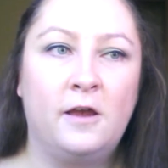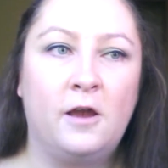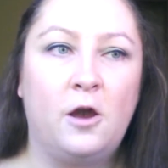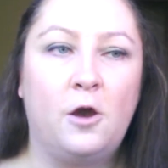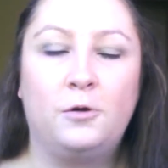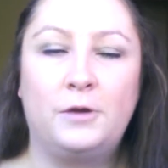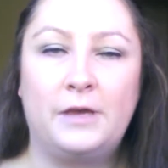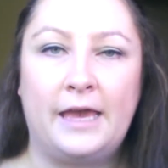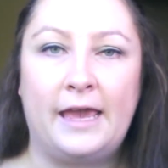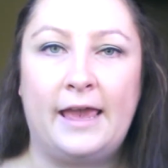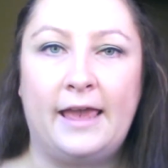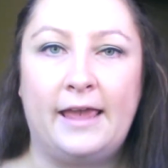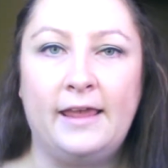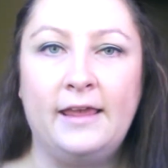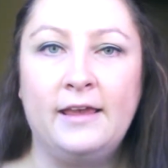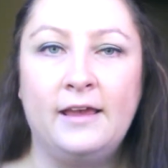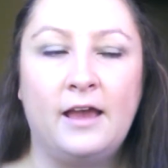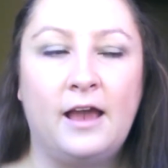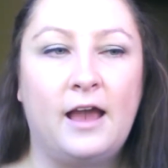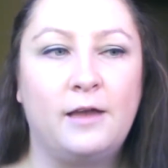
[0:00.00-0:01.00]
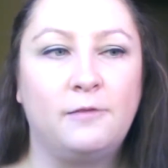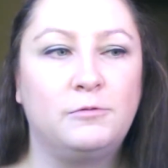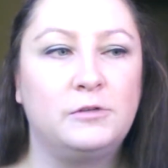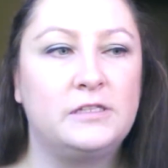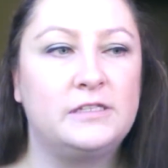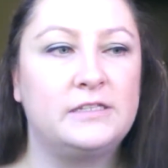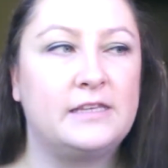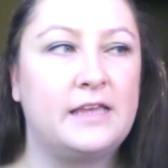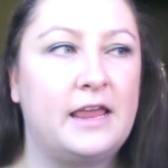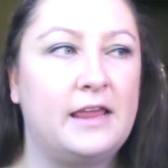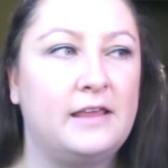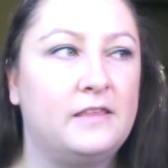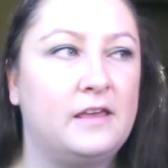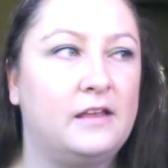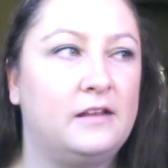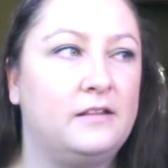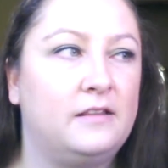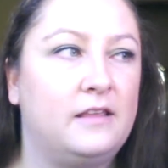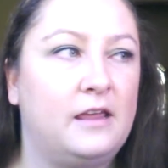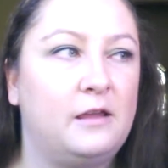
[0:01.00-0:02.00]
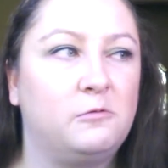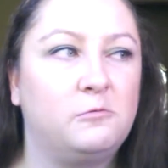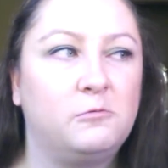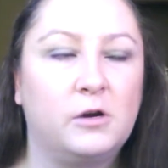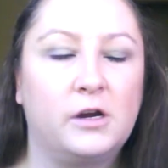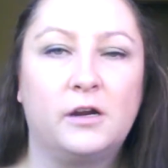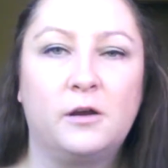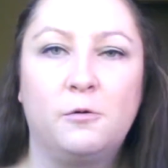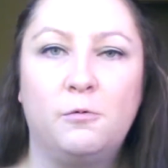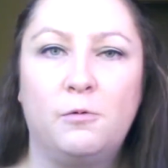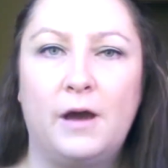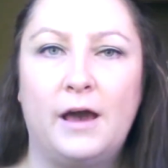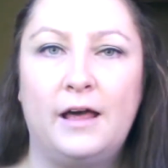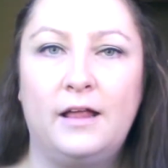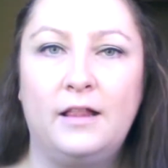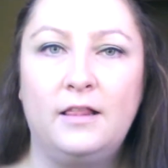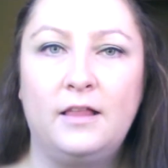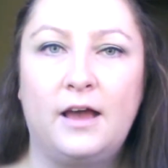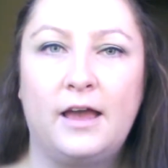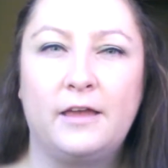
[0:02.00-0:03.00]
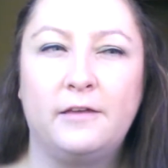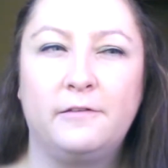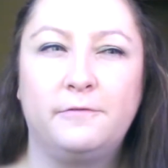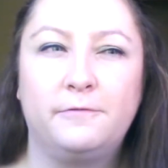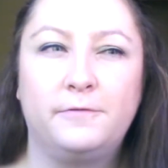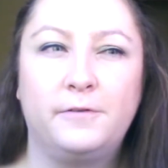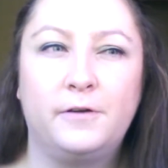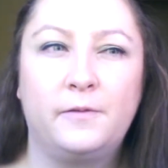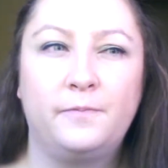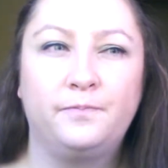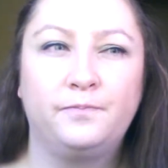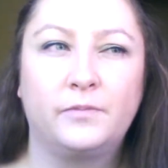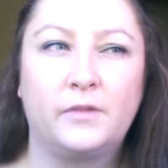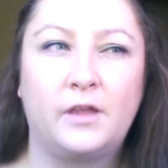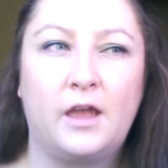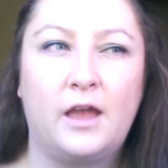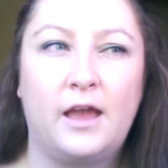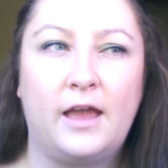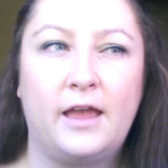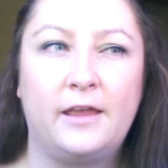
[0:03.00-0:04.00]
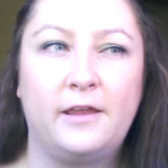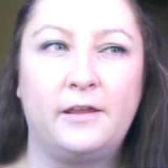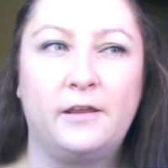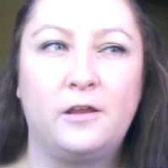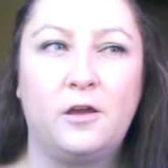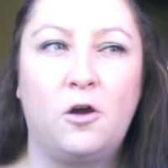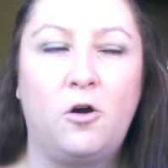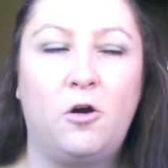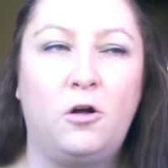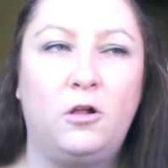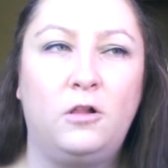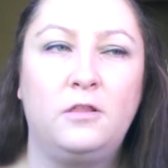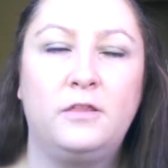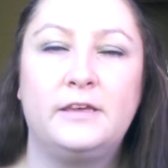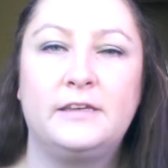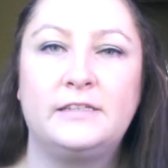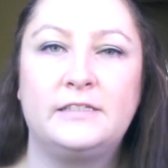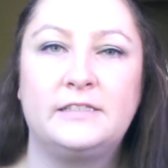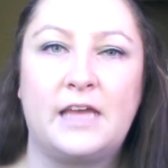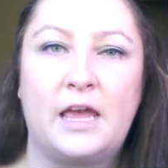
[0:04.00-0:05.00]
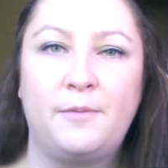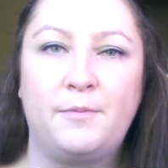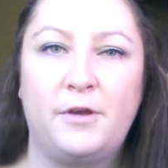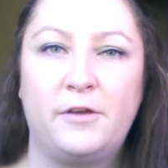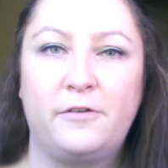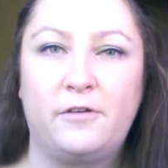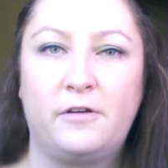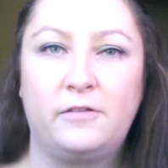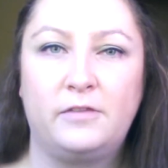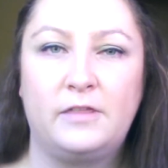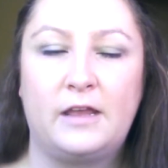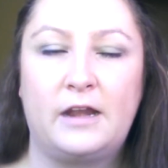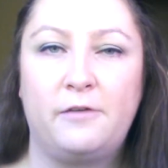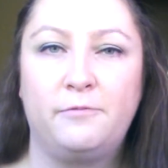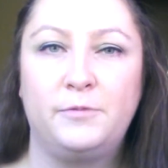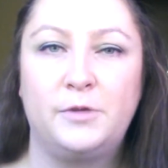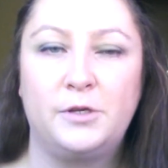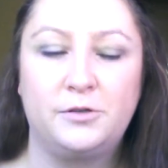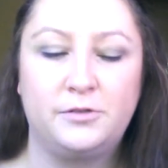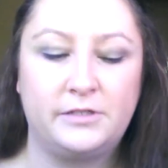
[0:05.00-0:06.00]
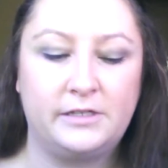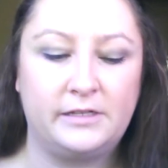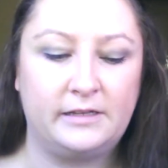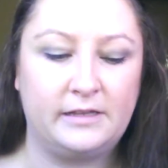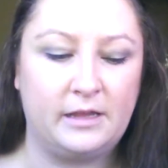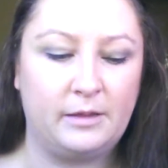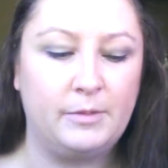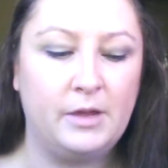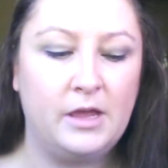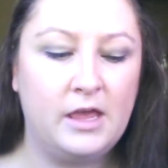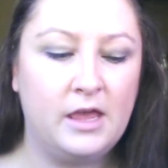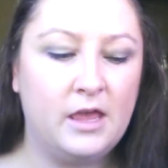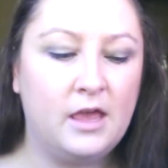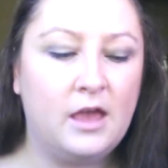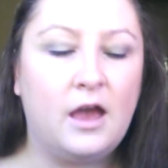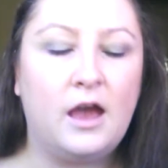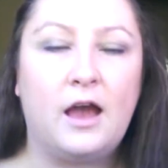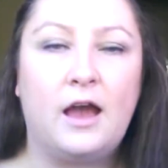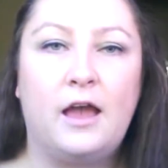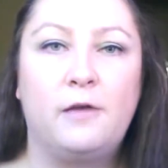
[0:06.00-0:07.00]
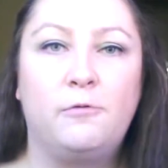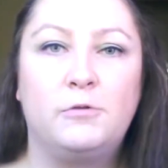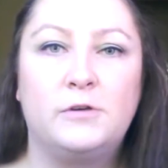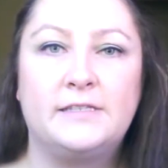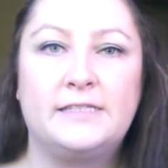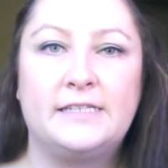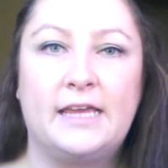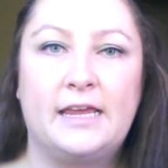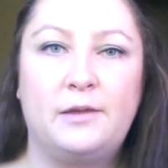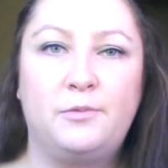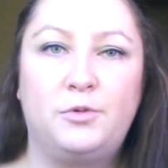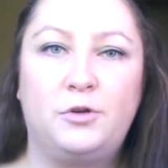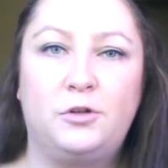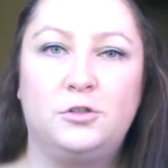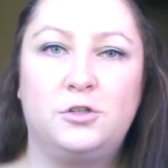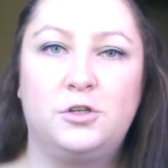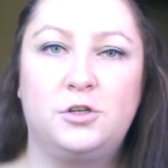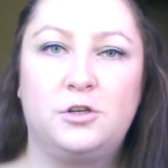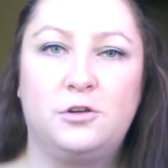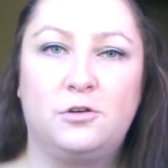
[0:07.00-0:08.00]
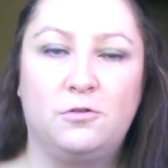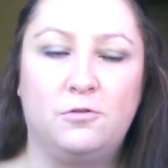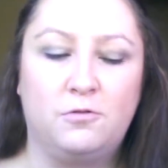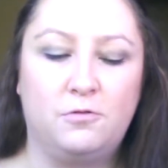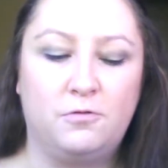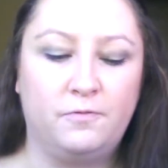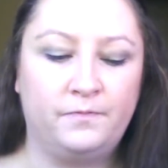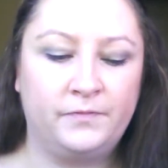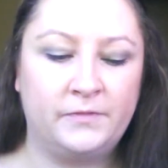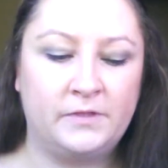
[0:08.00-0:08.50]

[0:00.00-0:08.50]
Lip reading: okay. I would say that they work well. All this time that I'm using them, I was able to